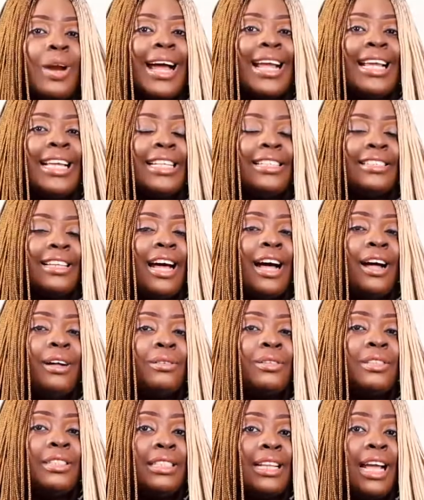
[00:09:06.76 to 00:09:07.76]
try it
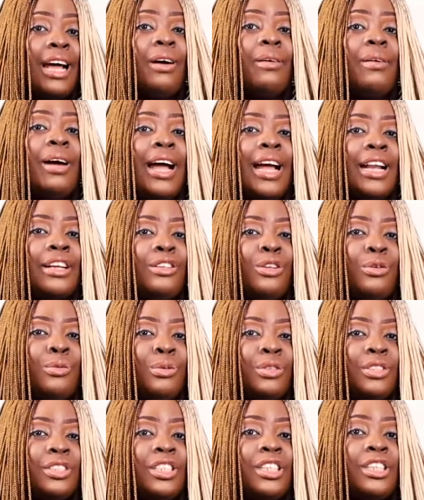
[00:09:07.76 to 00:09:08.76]
out now and you
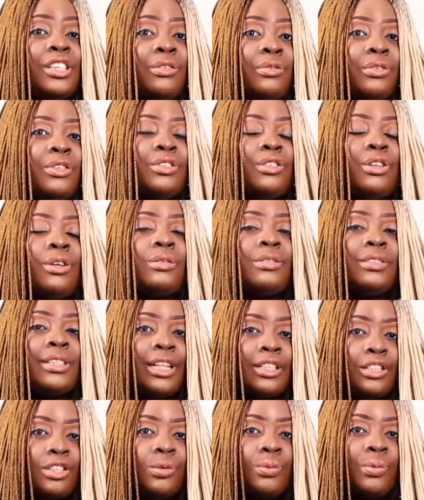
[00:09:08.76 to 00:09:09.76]
will see the results
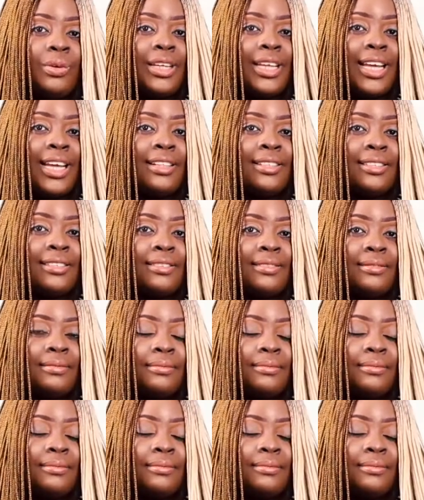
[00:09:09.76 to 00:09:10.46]
that you will get.